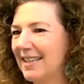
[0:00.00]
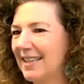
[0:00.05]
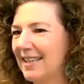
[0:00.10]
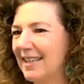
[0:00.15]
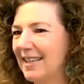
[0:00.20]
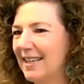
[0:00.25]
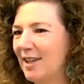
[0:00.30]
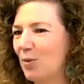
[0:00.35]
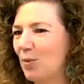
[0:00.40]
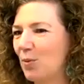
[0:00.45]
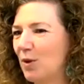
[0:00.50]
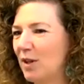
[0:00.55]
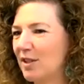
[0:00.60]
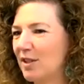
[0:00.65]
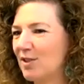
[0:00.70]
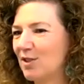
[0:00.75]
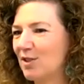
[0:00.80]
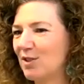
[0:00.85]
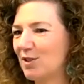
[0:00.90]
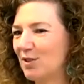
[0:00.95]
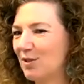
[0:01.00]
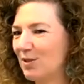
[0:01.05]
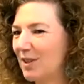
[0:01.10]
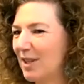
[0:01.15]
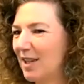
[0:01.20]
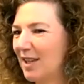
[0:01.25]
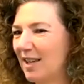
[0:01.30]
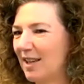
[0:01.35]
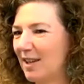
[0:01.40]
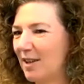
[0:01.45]
it was...
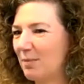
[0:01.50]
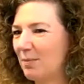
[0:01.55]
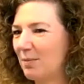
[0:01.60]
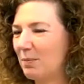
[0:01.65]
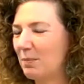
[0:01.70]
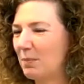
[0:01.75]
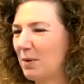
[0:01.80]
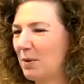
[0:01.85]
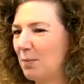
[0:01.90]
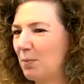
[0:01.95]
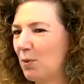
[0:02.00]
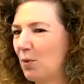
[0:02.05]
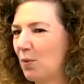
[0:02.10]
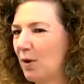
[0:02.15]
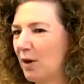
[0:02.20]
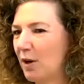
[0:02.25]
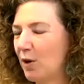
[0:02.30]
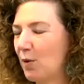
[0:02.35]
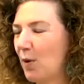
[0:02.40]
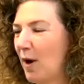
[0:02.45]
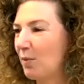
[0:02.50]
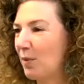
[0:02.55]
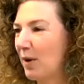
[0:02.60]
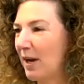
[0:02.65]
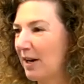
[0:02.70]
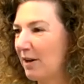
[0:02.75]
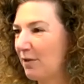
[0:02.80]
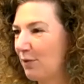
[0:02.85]
people weren't quite ready